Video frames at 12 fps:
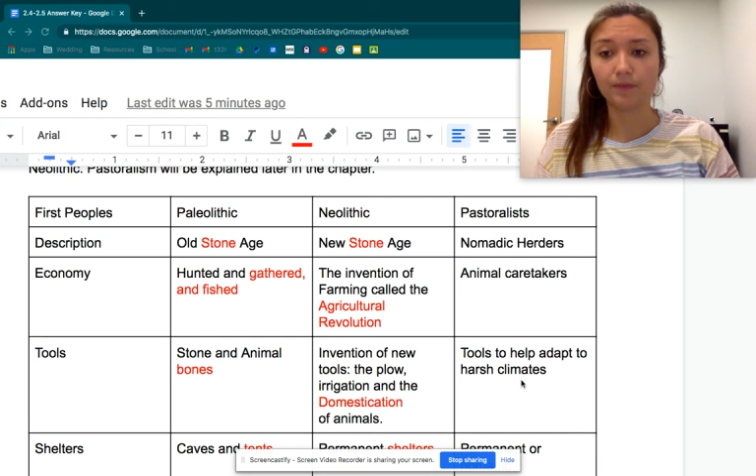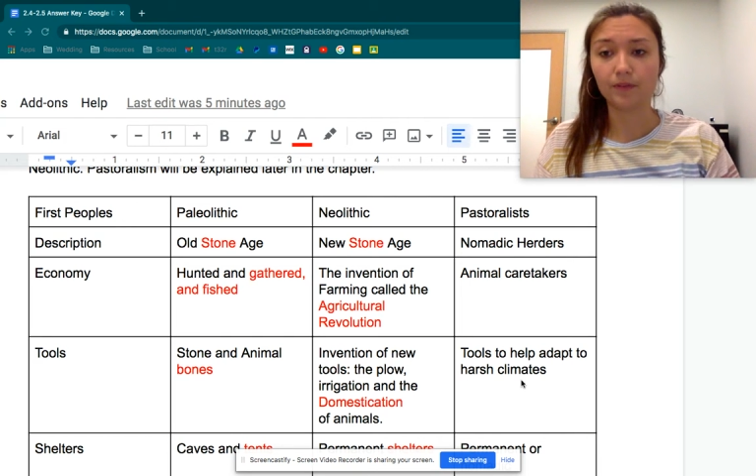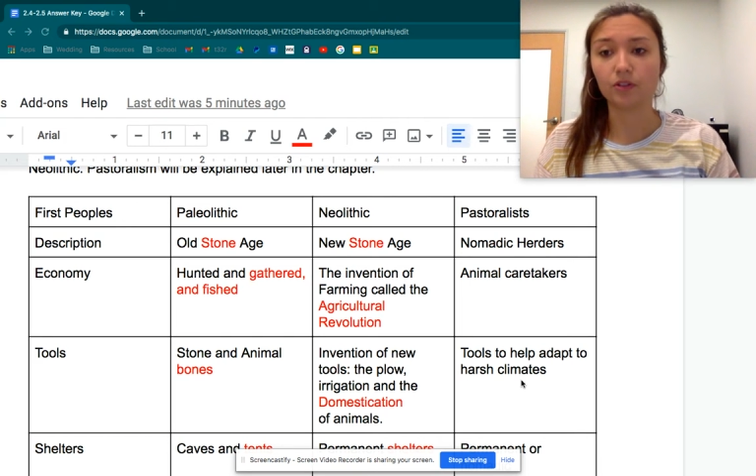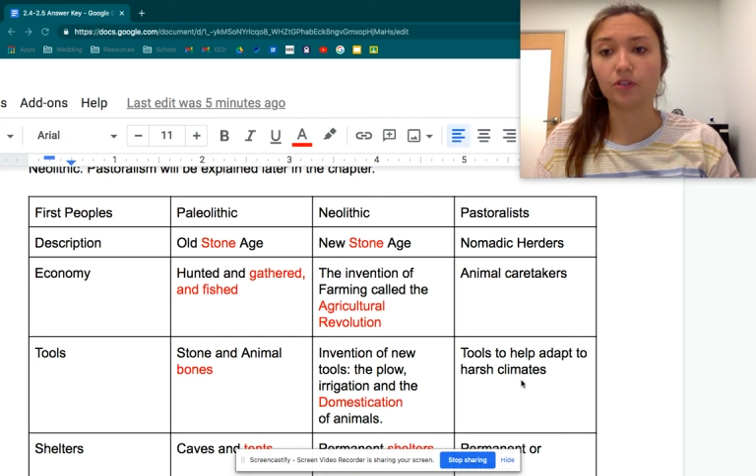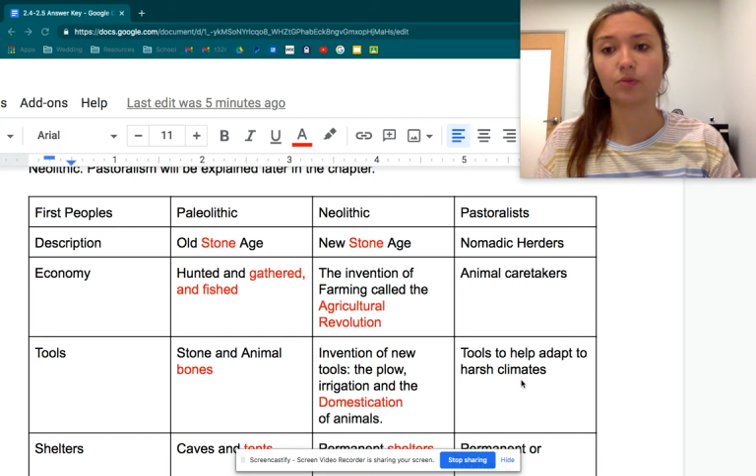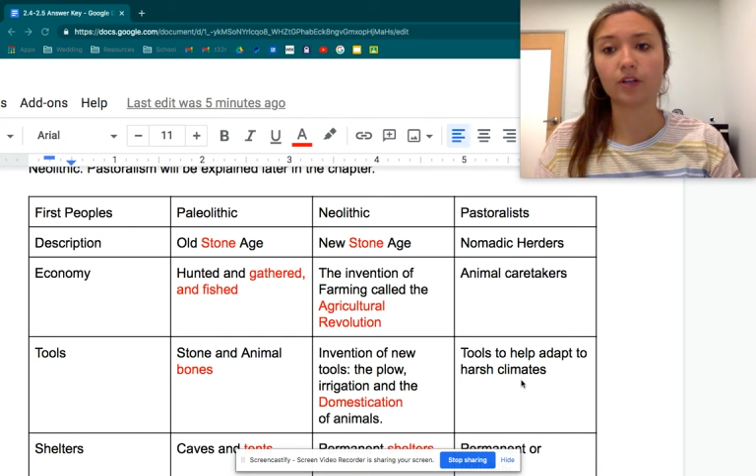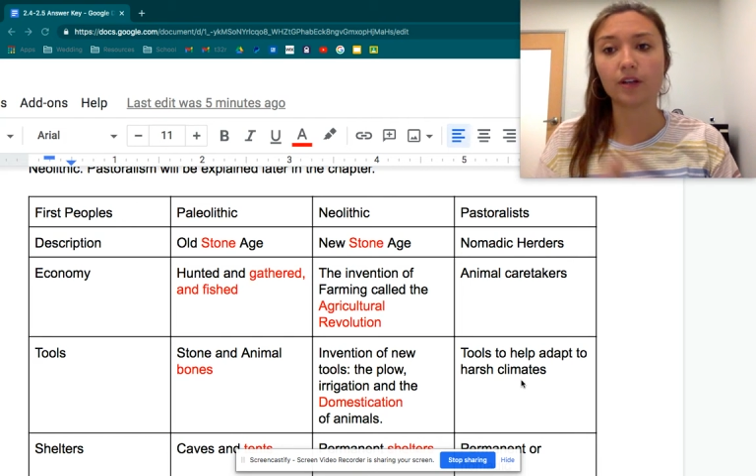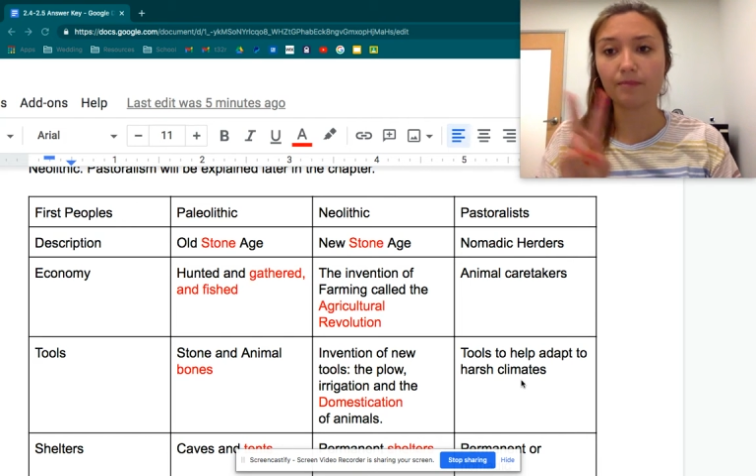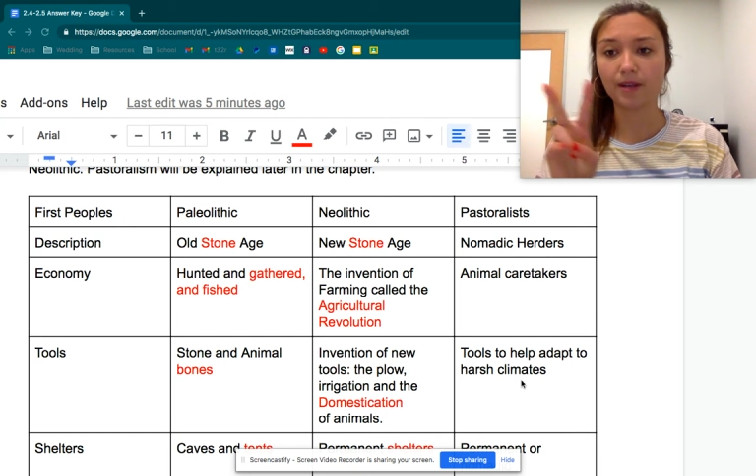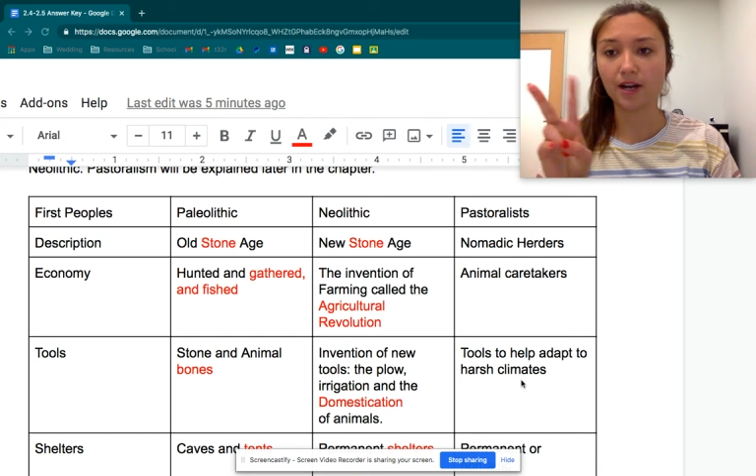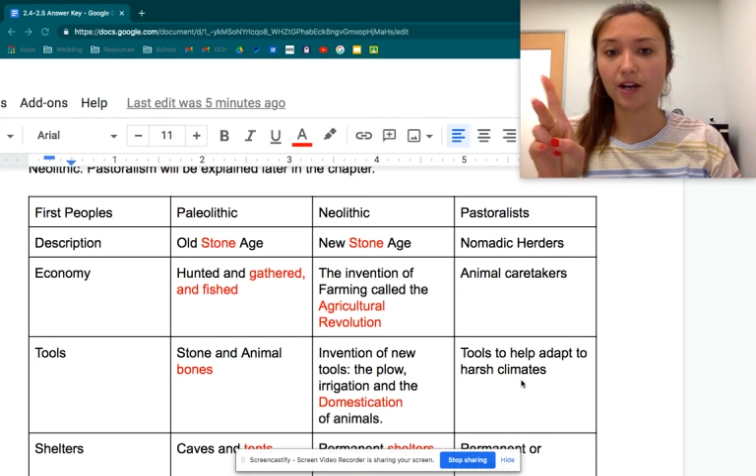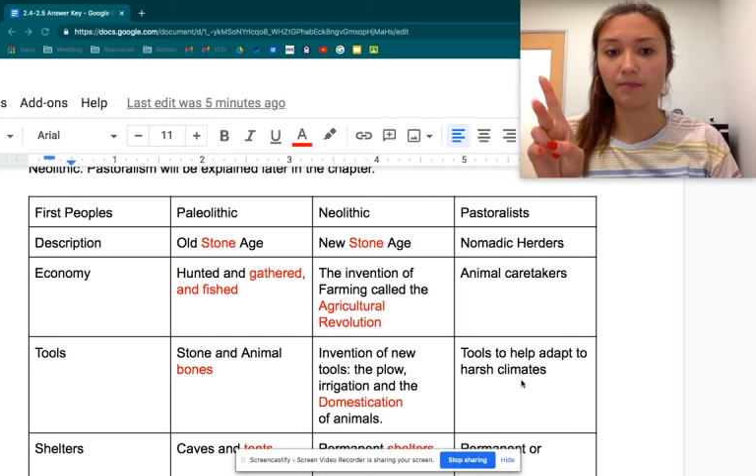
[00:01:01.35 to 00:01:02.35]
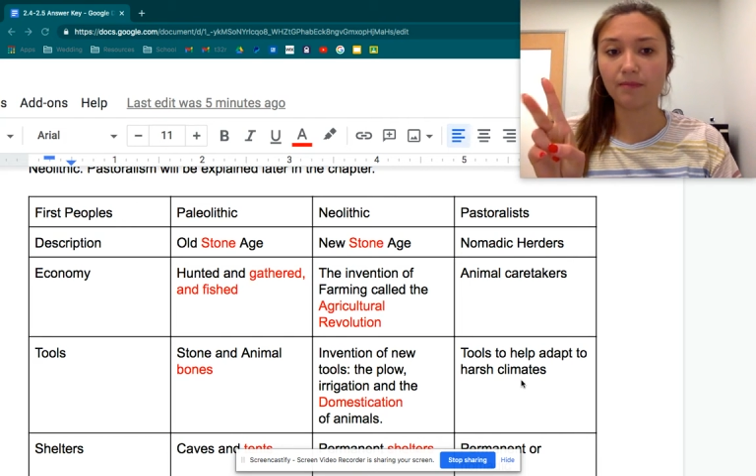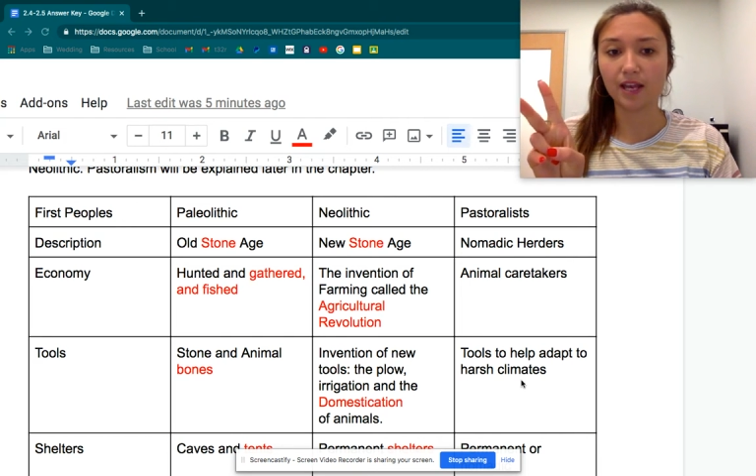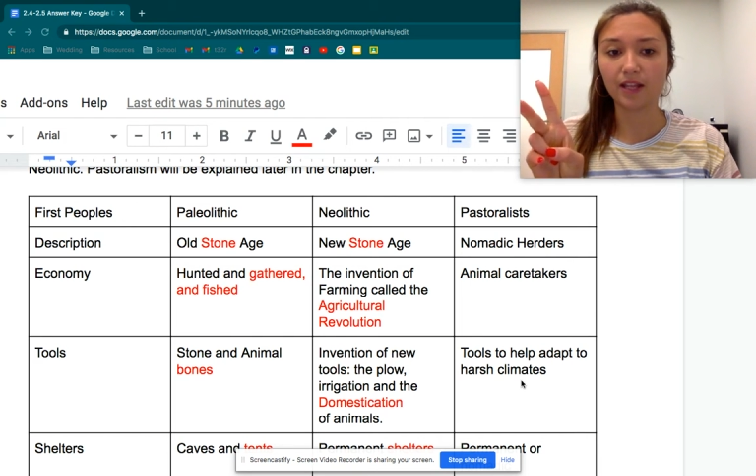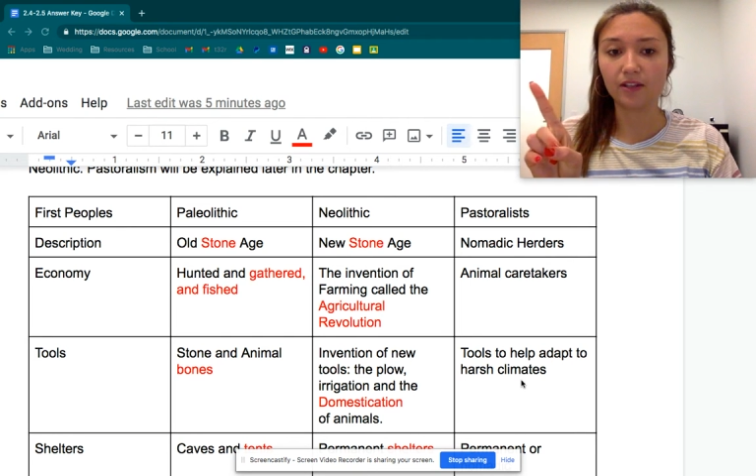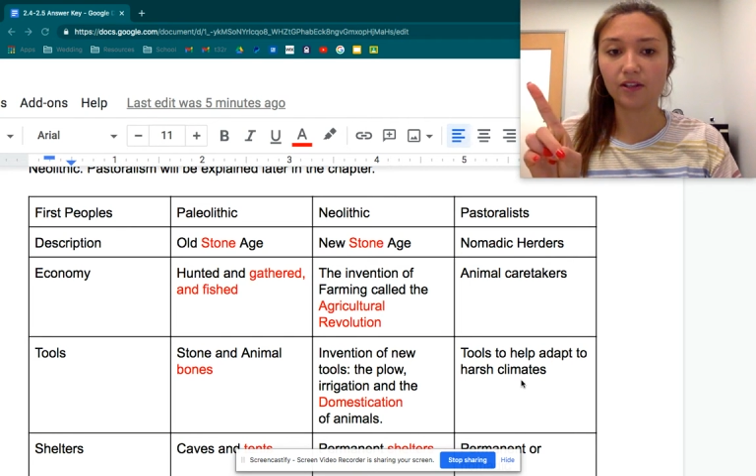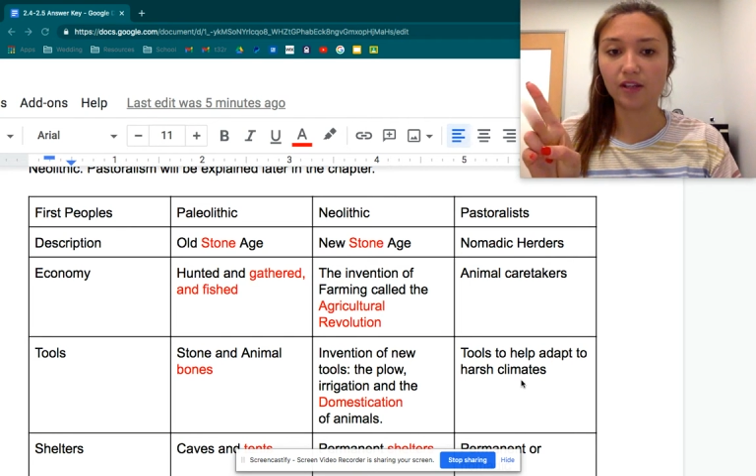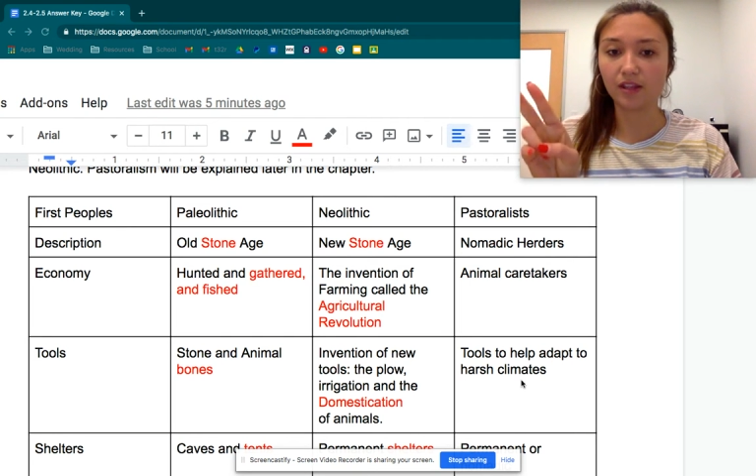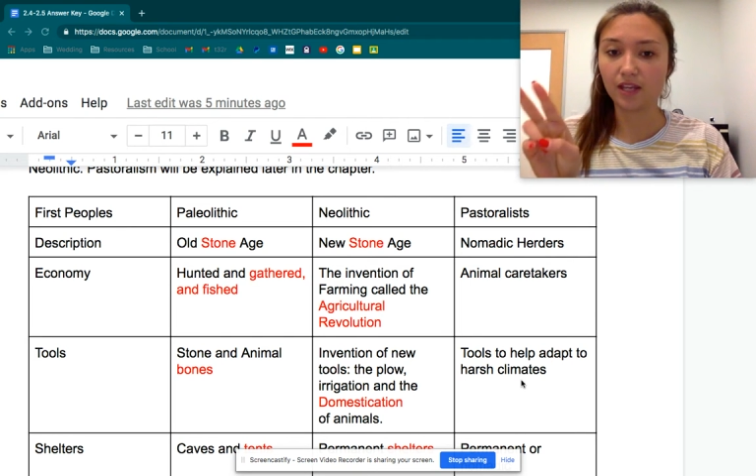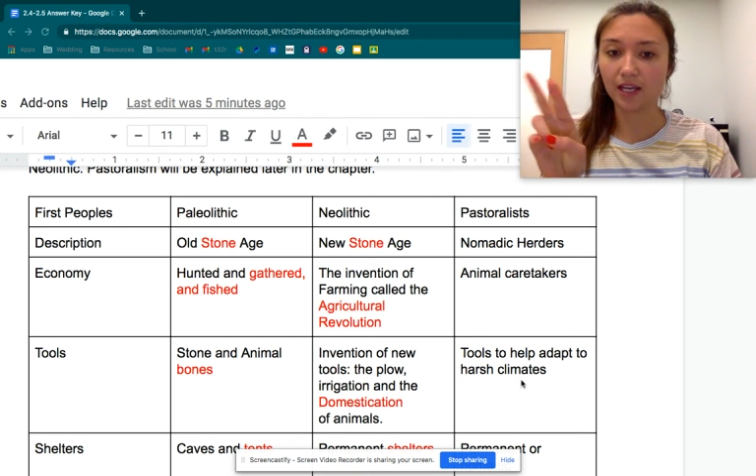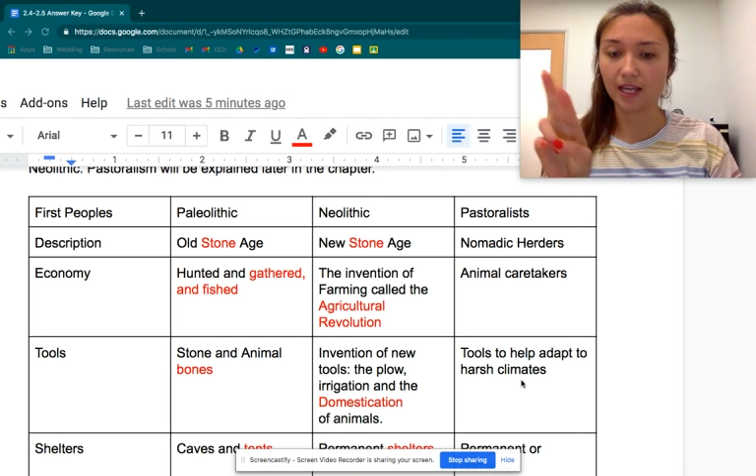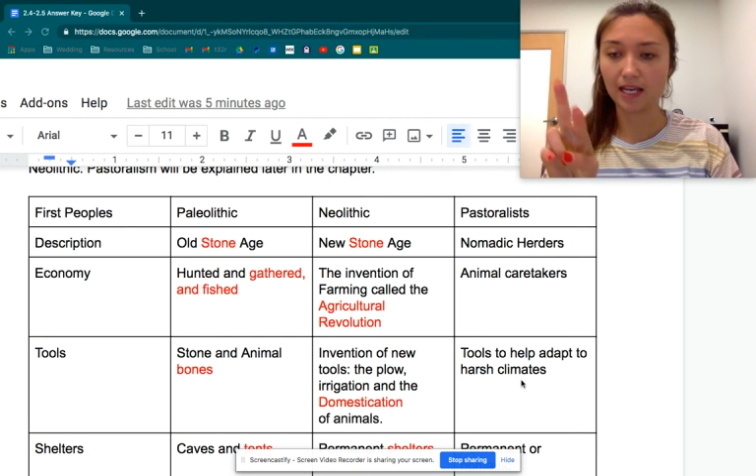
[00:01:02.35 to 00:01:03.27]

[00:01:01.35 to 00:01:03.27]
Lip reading: You just were comparing Paleolithic